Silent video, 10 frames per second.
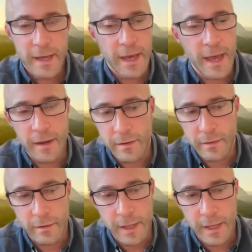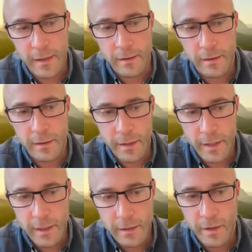And look, in the
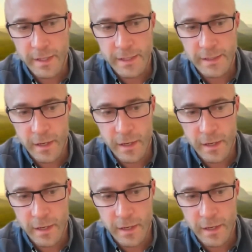clinical context